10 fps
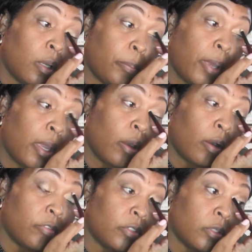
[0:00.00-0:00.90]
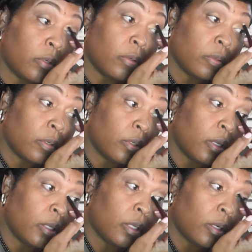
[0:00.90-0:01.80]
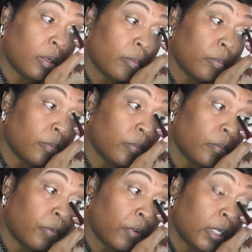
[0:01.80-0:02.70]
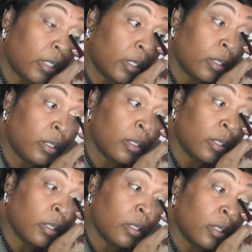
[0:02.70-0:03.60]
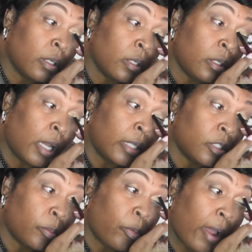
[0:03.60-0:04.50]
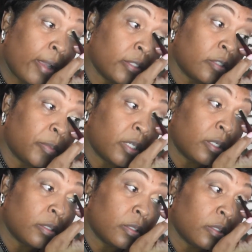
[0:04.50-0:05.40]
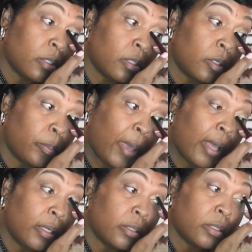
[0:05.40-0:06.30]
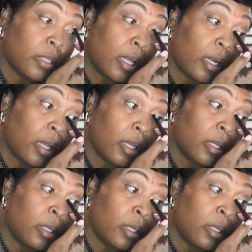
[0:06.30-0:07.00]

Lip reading: payoff. So, you know, I'm really not surprised because the palettes that I